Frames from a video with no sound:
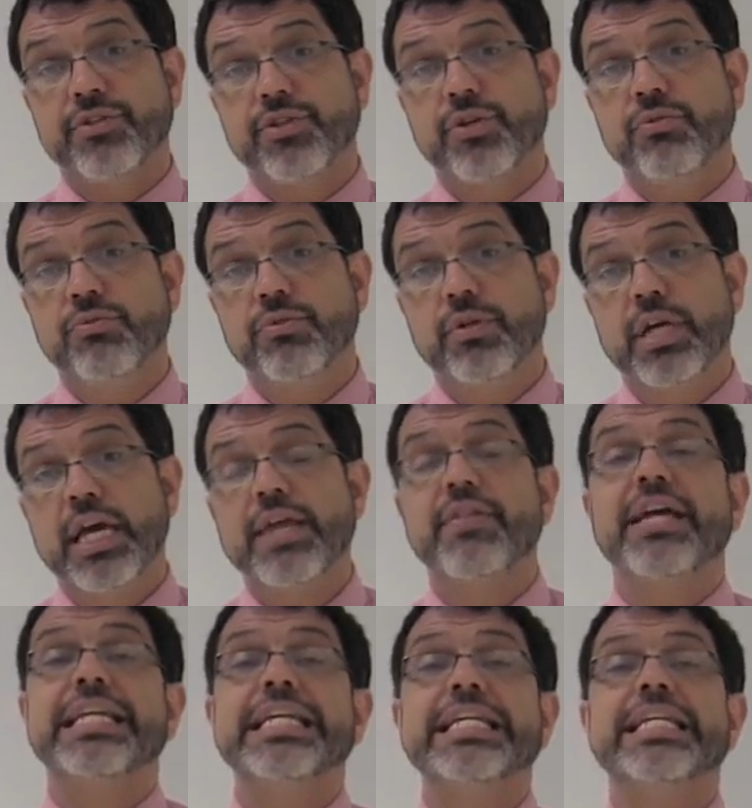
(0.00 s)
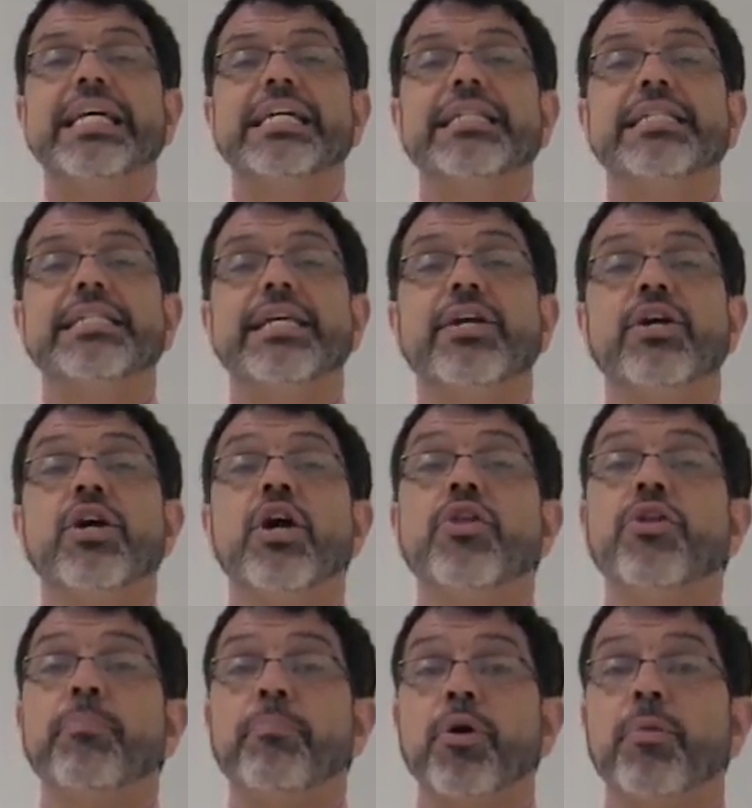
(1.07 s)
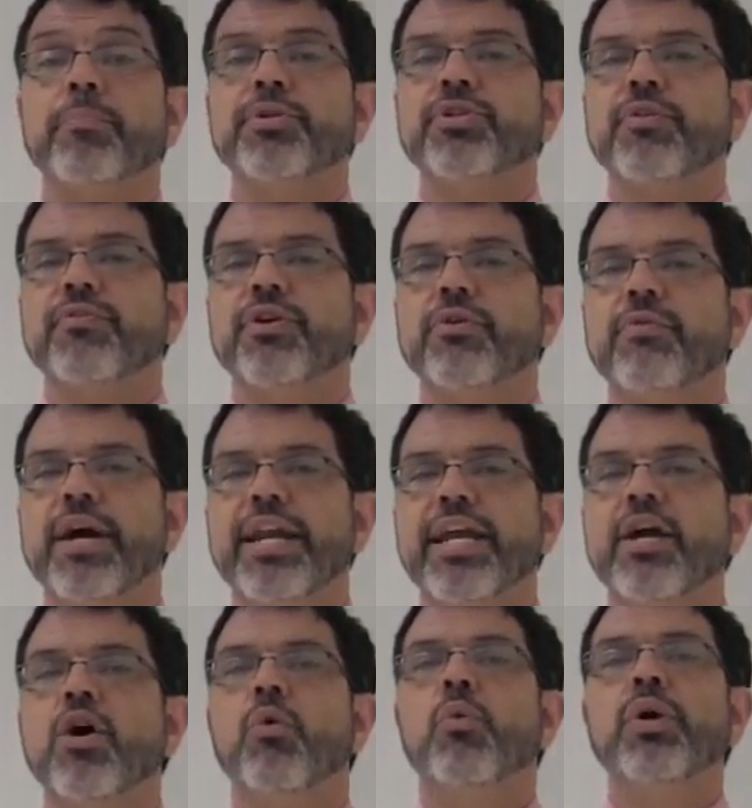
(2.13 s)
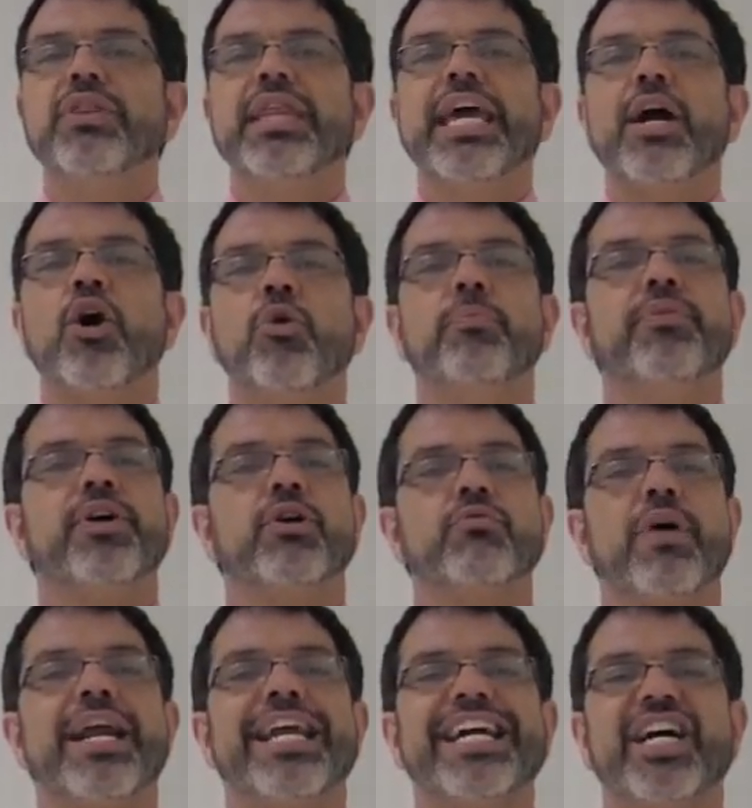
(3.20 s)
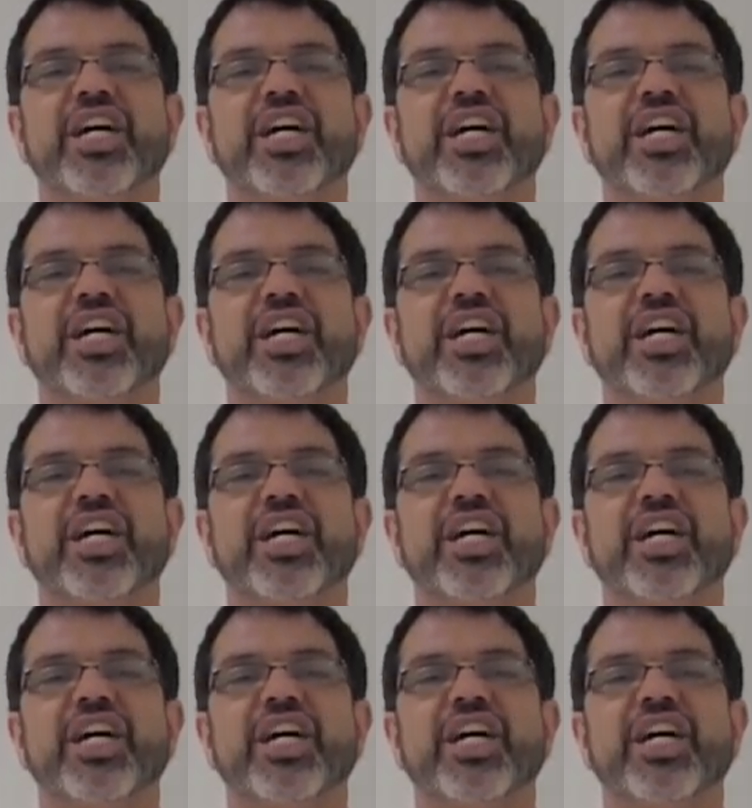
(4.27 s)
to. They need to consider the purpose of their writing, what they hope their writing